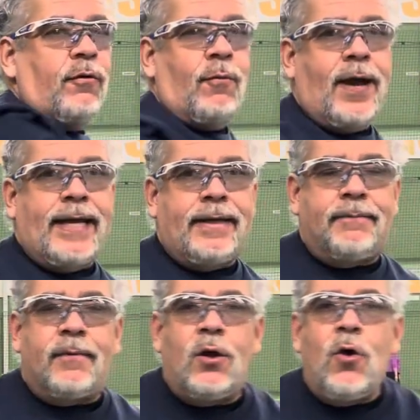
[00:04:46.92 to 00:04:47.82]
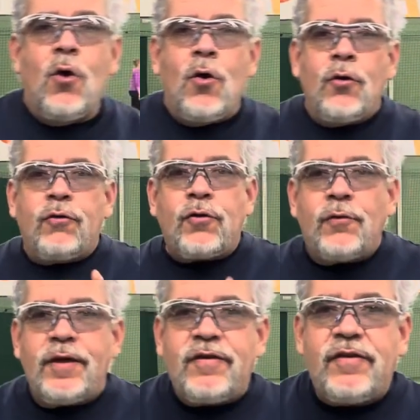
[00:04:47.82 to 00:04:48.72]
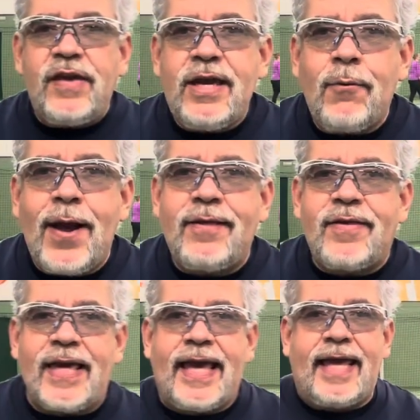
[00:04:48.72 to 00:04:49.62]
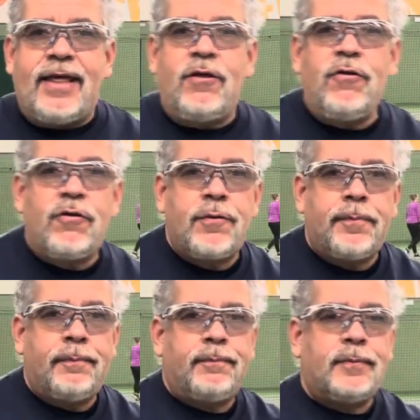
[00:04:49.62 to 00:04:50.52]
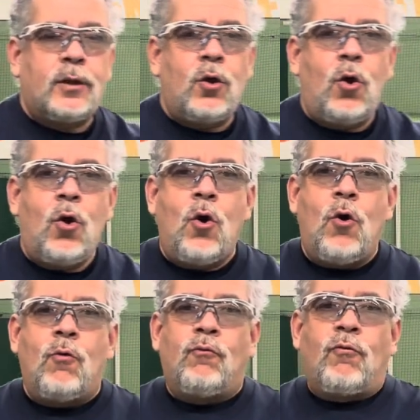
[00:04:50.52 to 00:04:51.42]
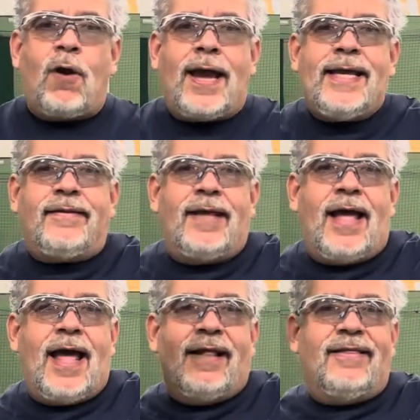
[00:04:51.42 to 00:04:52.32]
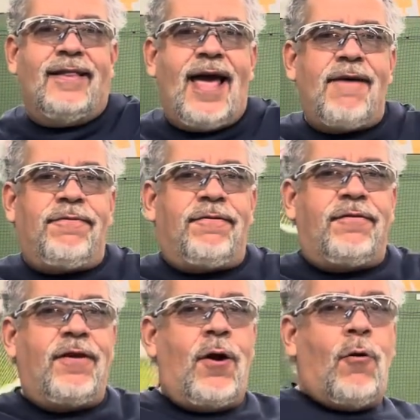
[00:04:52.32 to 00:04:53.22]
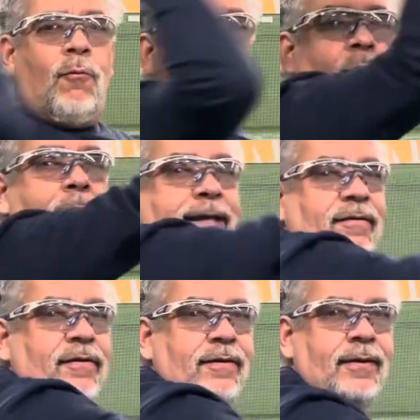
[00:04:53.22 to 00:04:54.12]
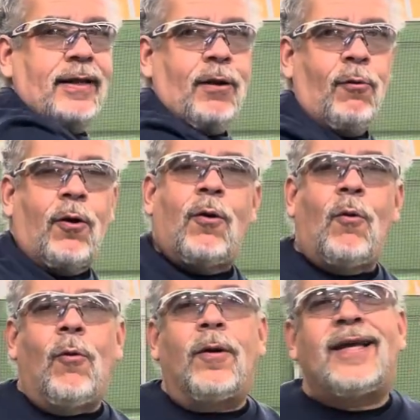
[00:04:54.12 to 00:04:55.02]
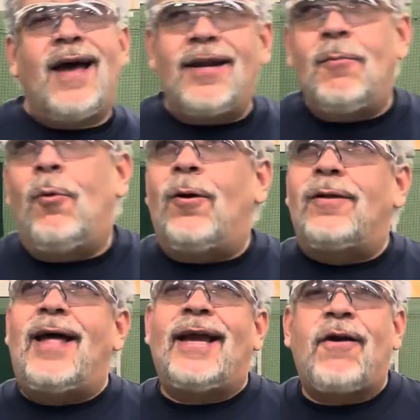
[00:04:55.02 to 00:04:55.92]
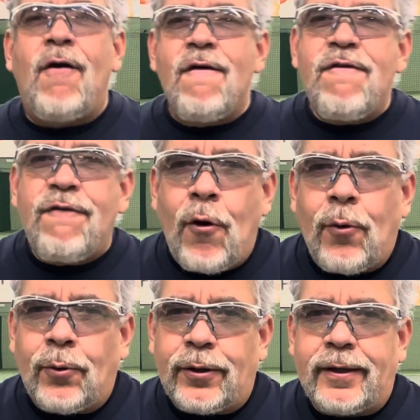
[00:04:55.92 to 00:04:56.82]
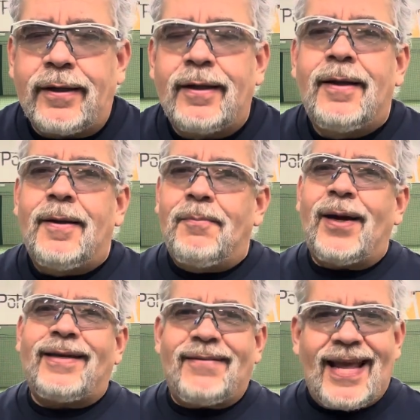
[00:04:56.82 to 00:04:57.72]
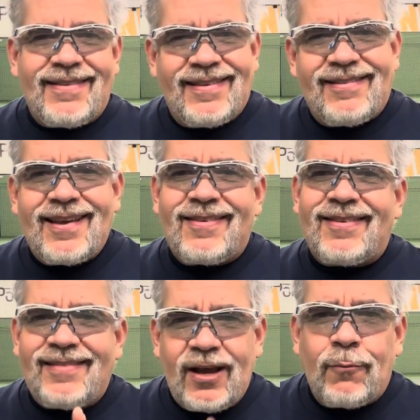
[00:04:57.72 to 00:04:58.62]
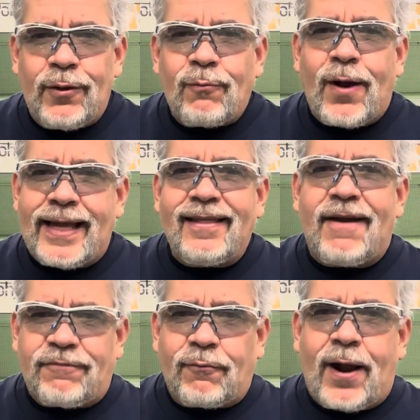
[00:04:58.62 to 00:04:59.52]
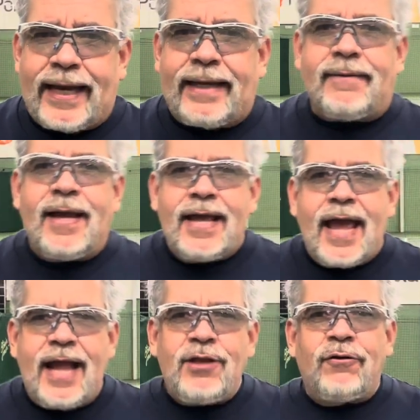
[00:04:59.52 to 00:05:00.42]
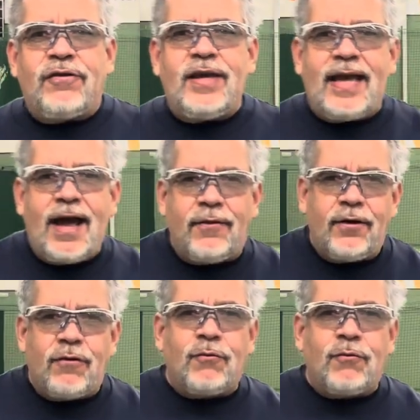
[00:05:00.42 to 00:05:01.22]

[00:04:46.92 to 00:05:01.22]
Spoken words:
right. So the sequence is right, left, right, or kind of more like forward. But just stick with right, left, right. and you'll see how this